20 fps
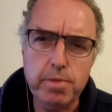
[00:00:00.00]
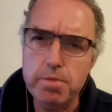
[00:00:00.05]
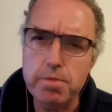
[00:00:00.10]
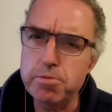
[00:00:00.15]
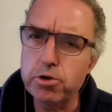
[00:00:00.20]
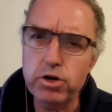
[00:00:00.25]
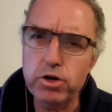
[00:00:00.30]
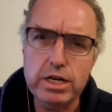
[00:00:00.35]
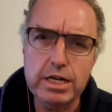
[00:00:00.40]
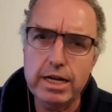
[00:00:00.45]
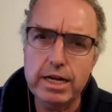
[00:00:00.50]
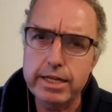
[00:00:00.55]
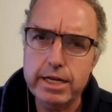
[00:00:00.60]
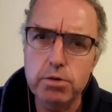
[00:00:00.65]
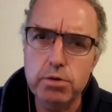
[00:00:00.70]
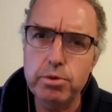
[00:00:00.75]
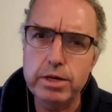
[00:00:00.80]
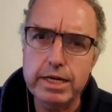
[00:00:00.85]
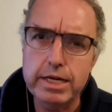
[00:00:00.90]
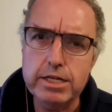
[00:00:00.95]
if I remember
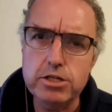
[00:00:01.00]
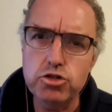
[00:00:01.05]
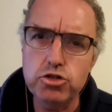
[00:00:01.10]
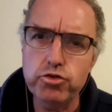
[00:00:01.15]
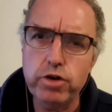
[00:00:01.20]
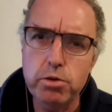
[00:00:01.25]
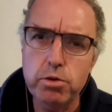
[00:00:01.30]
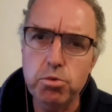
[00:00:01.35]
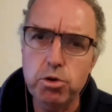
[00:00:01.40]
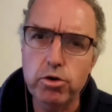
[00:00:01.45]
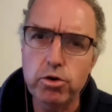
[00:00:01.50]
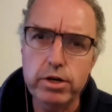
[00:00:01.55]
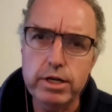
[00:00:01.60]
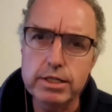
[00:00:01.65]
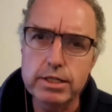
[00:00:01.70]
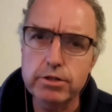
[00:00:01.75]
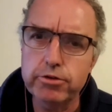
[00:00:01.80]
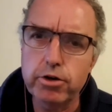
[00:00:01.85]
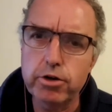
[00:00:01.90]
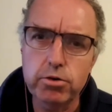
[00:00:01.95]
rightly, I think we'd injury
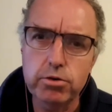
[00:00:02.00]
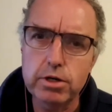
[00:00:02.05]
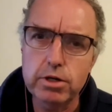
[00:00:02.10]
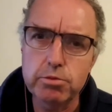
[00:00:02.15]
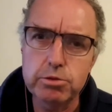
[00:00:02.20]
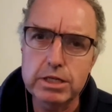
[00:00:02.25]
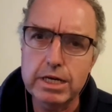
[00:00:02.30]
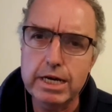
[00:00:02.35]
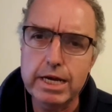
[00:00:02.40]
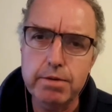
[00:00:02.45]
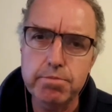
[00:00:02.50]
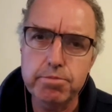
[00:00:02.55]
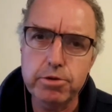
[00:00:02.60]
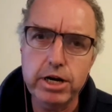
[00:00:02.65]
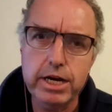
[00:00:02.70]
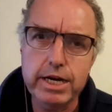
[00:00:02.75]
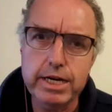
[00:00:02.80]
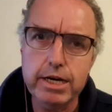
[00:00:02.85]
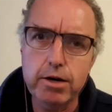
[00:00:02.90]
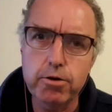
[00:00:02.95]
worries around. It was
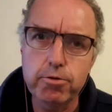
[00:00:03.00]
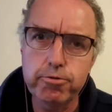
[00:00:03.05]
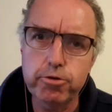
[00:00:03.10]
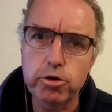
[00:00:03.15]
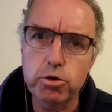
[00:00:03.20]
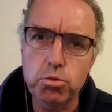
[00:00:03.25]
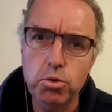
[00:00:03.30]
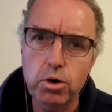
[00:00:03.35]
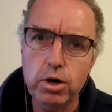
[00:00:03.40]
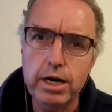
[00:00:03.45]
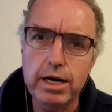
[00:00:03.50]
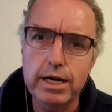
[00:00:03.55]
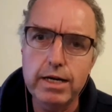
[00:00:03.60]
Liam Brady out for